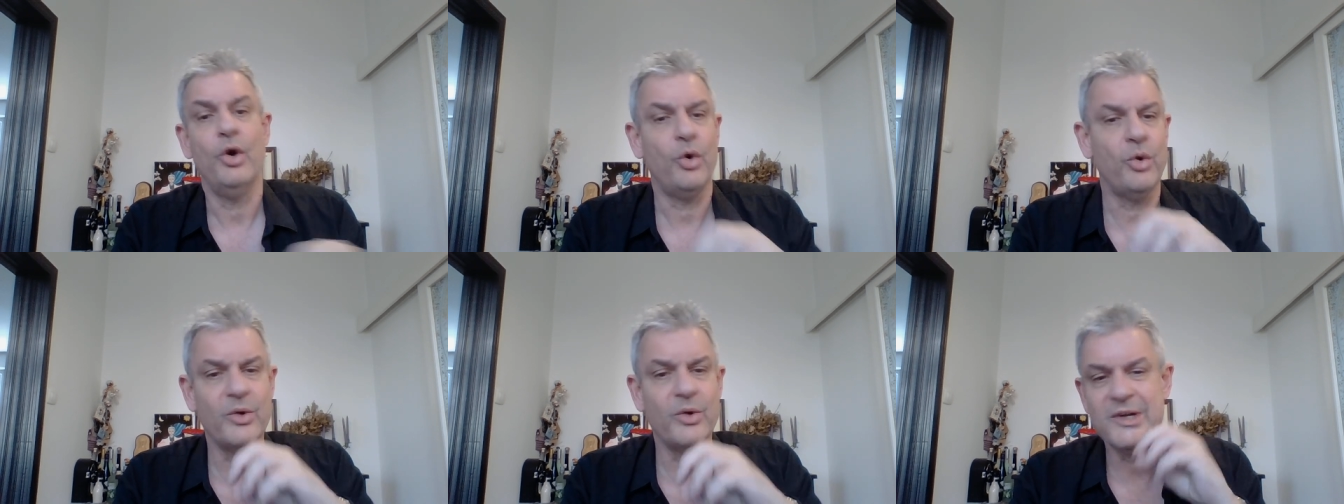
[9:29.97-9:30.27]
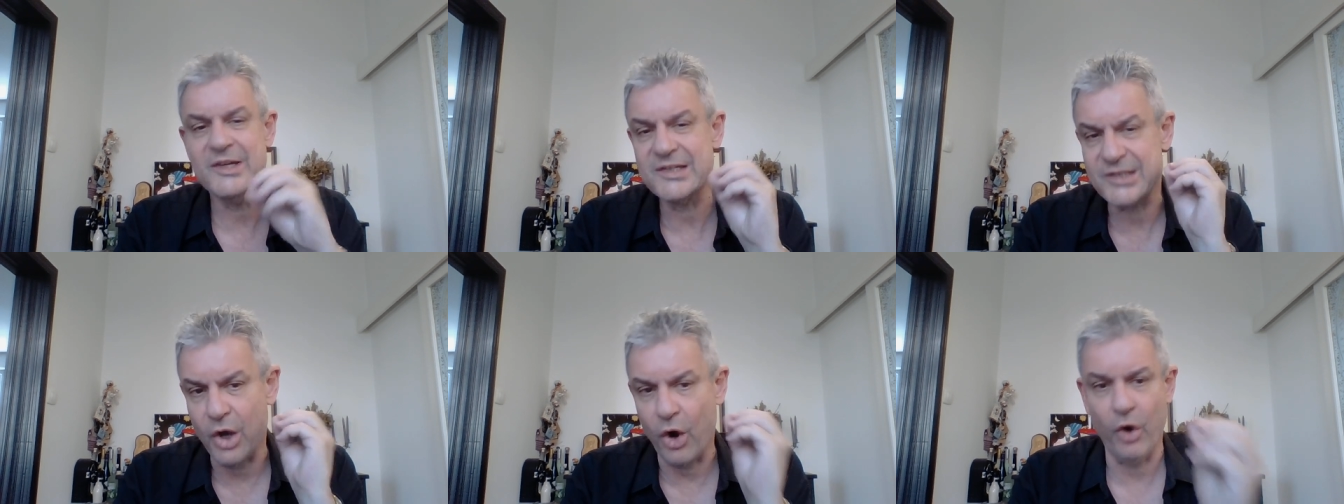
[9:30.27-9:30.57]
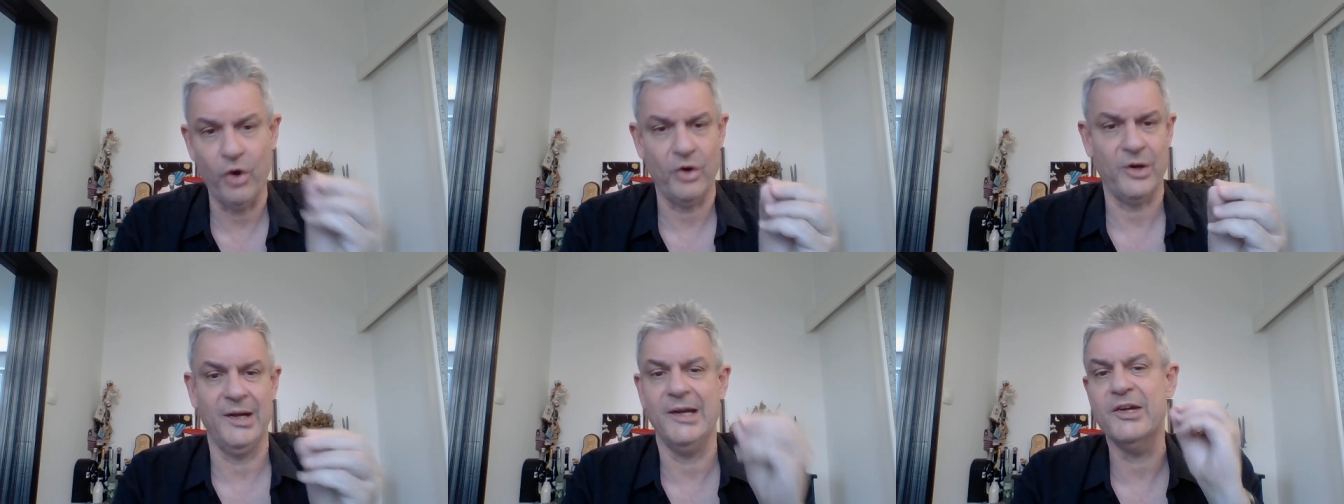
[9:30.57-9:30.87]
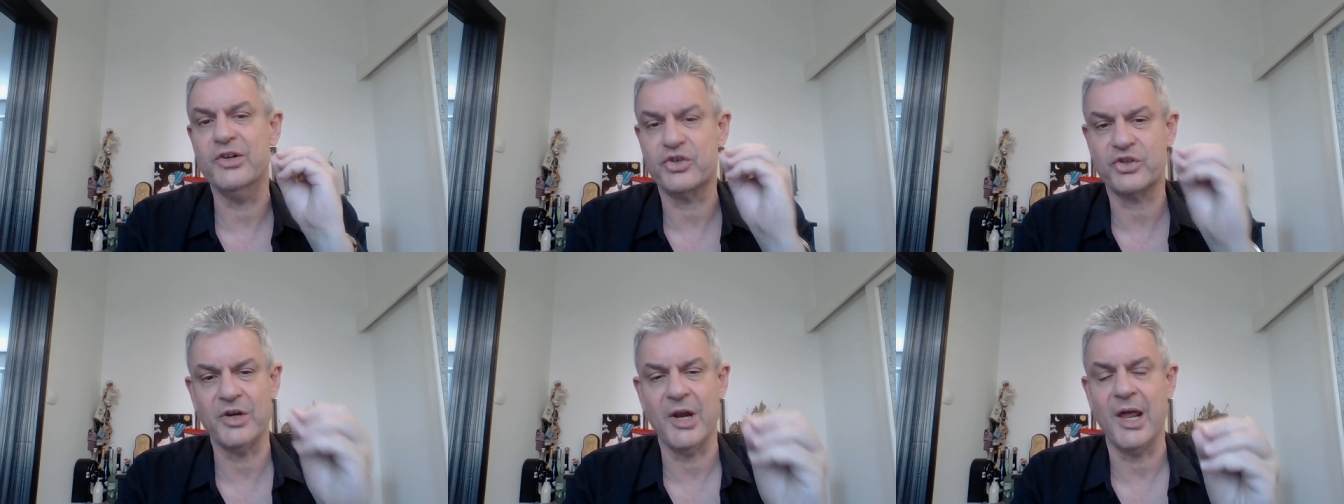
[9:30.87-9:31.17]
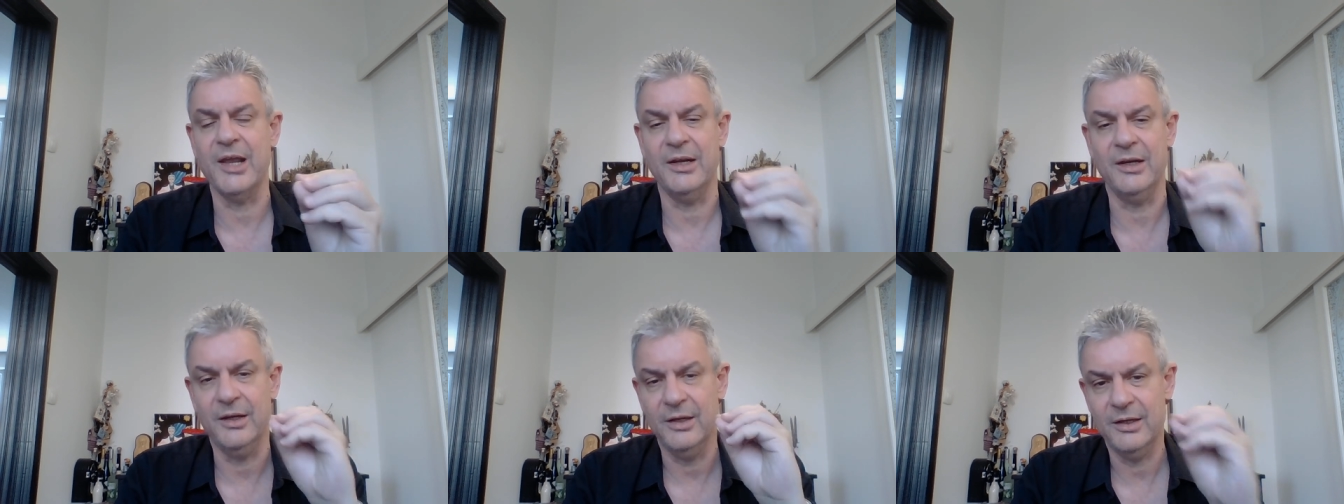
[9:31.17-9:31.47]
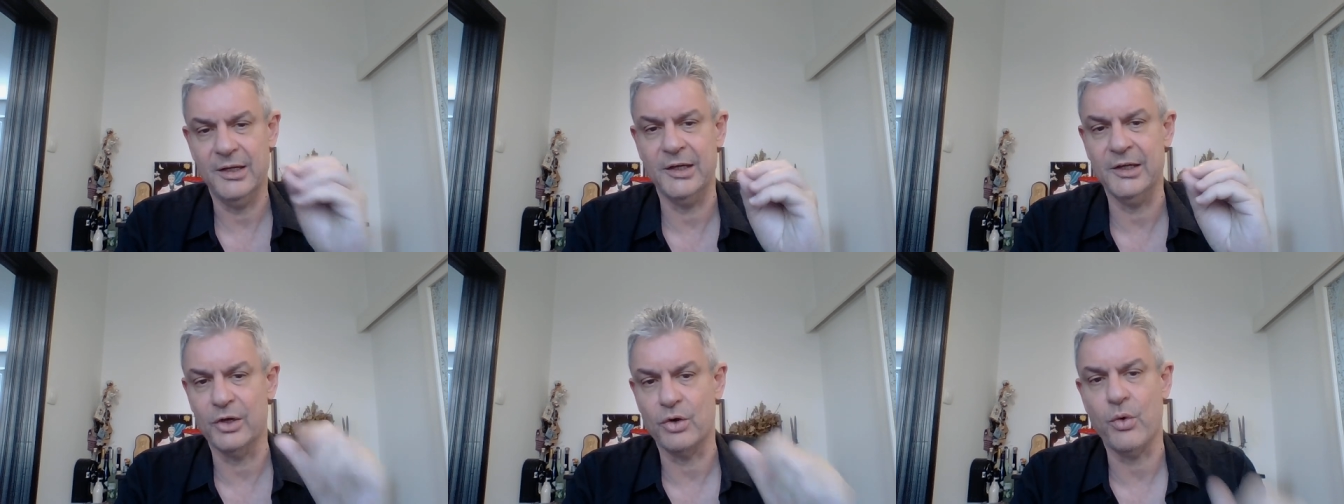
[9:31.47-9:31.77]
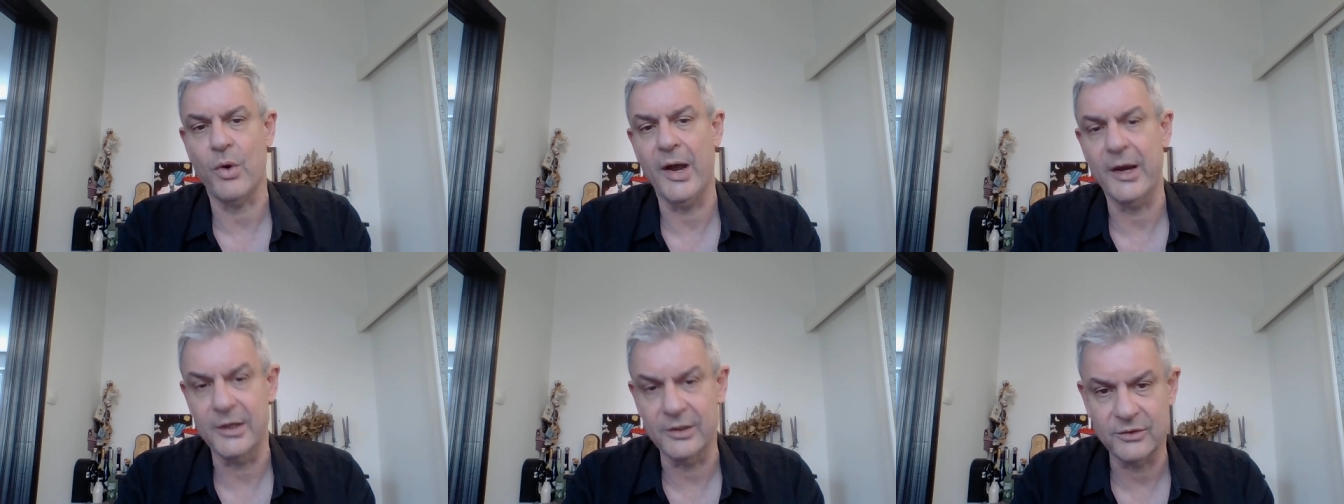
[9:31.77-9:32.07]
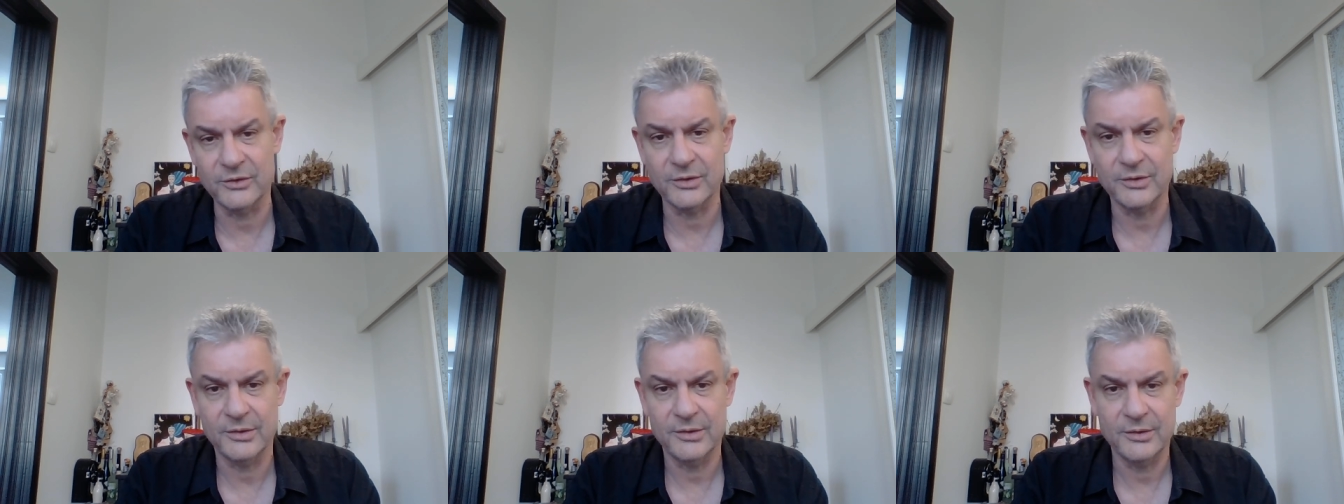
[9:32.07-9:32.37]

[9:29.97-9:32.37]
who is only shy and quiet.